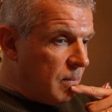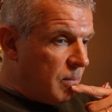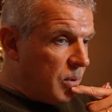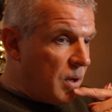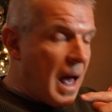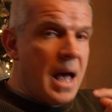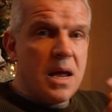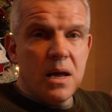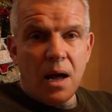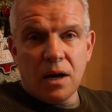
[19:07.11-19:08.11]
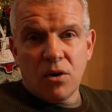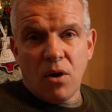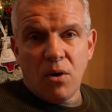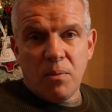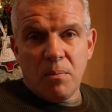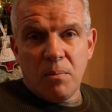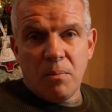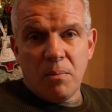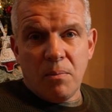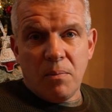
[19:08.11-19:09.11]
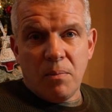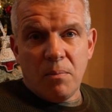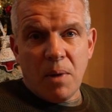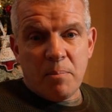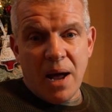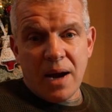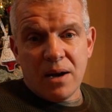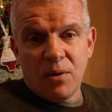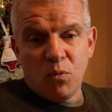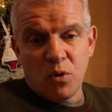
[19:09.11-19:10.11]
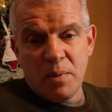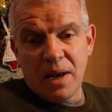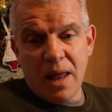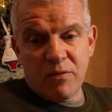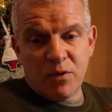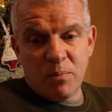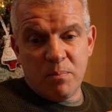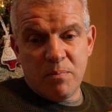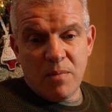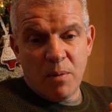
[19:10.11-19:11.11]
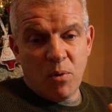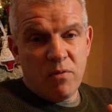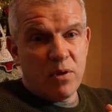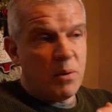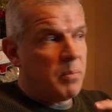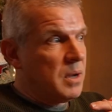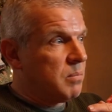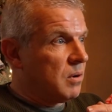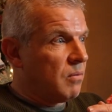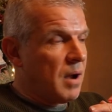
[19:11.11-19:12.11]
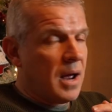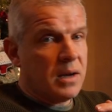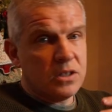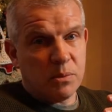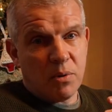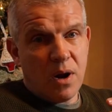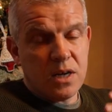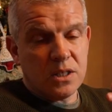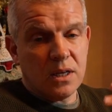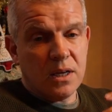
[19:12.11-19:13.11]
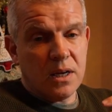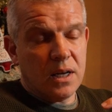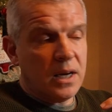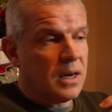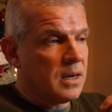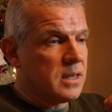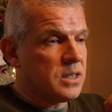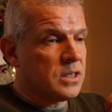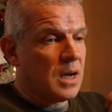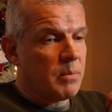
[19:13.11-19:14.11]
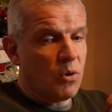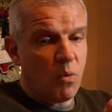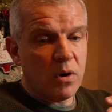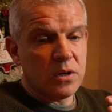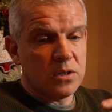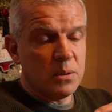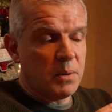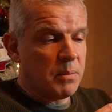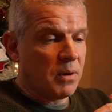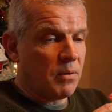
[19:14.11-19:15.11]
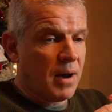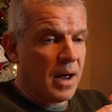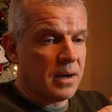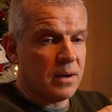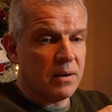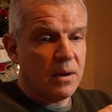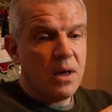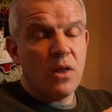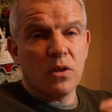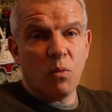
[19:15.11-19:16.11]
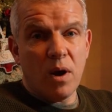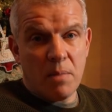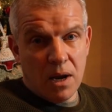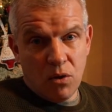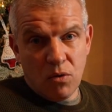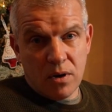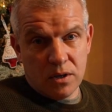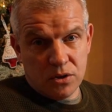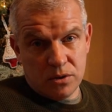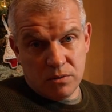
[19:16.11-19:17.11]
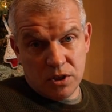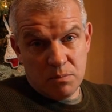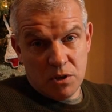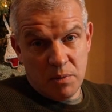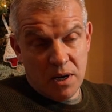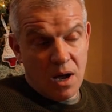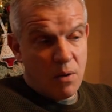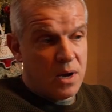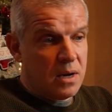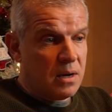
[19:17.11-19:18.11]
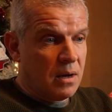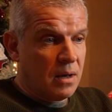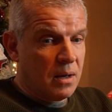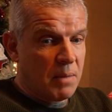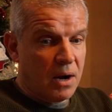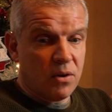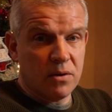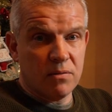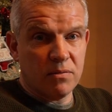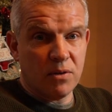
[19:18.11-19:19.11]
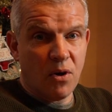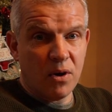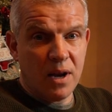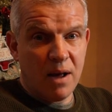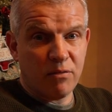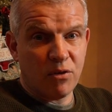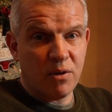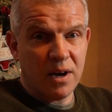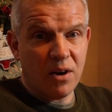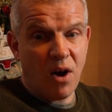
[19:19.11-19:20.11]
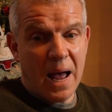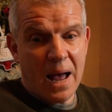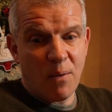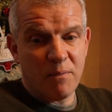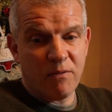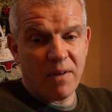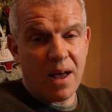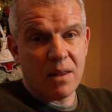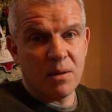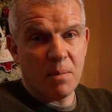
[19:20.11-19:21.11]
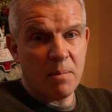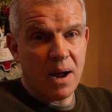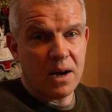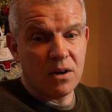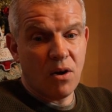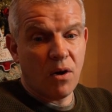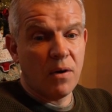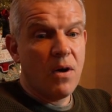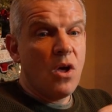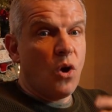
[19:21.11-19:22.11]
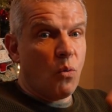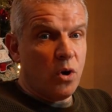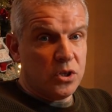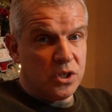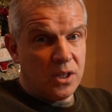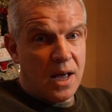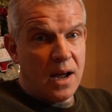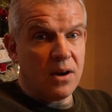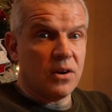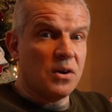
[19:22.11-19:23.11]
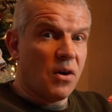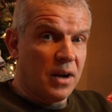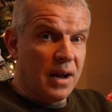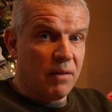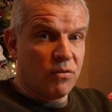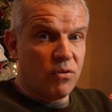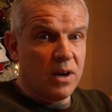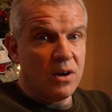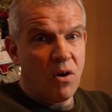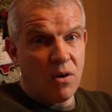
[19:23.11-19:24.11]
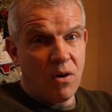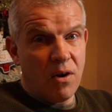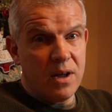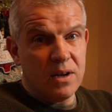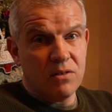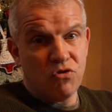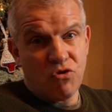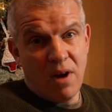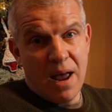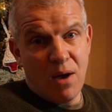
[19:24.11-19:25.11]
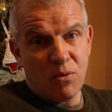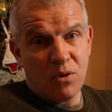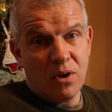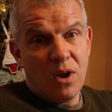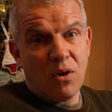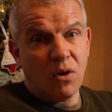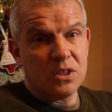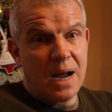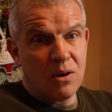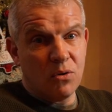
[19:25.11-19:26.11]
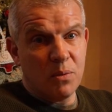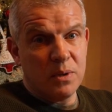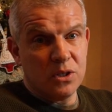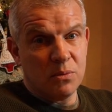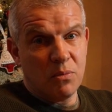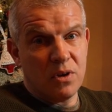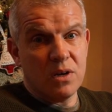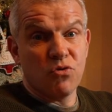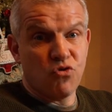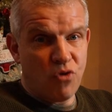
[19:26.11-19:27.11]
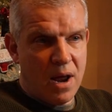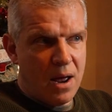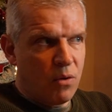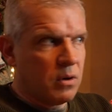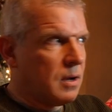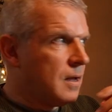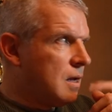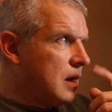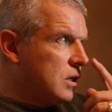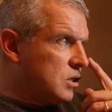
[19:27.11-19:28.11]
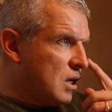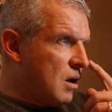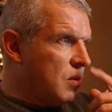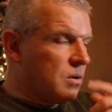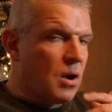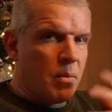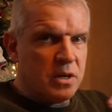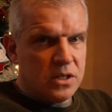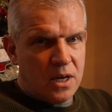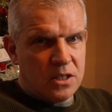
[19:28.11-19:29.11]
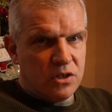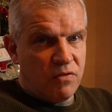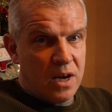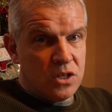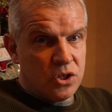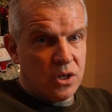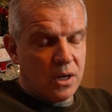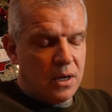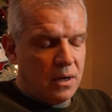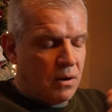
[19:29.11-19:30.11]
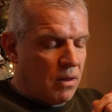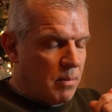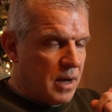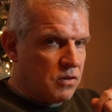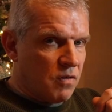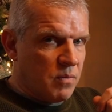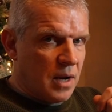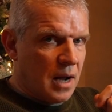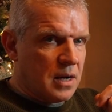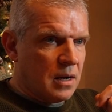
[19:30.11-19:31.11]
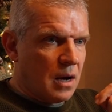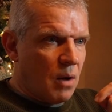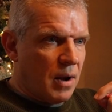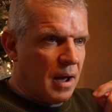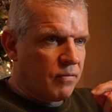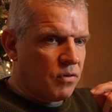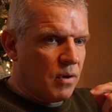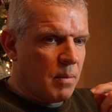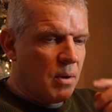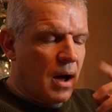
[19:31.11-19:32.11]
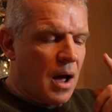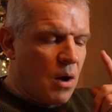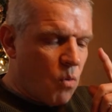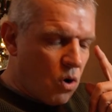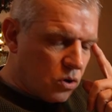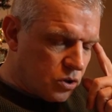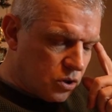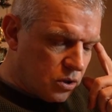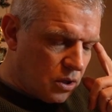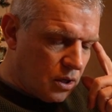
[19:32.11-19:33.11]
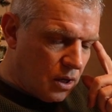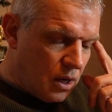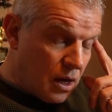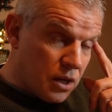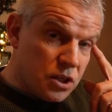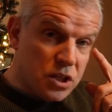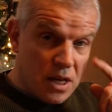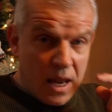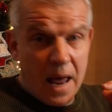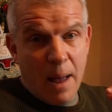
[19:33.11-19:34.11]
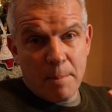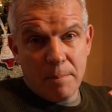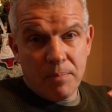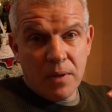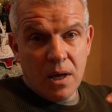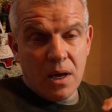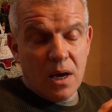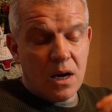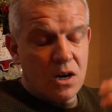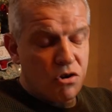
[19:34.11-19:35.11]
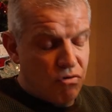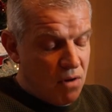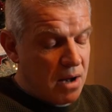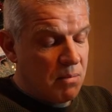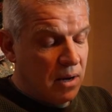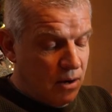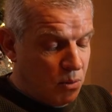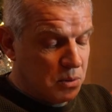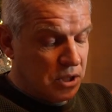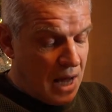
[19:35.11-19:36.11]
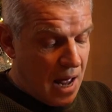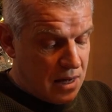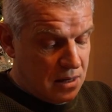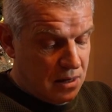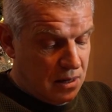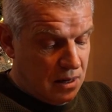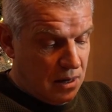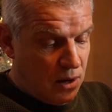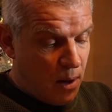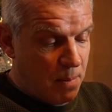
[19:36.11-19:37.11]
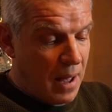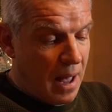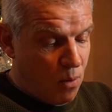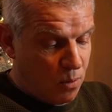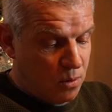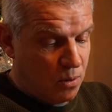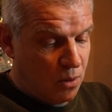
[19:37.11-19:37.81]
But A, I'd got my bag would have been left above, there were people around, surprisingly, in Lincoln at this time, there were one or two people around, and the way my luck seemed to be going, I could have gone in after it, got out and found that my bag had gone. Worse than that, I could have gone in after it, not got it, drowned, got tangled up in something, drowned. So common sense eventually got the better of me and I didn't go in after it, but I was, and still am, incredibly upset about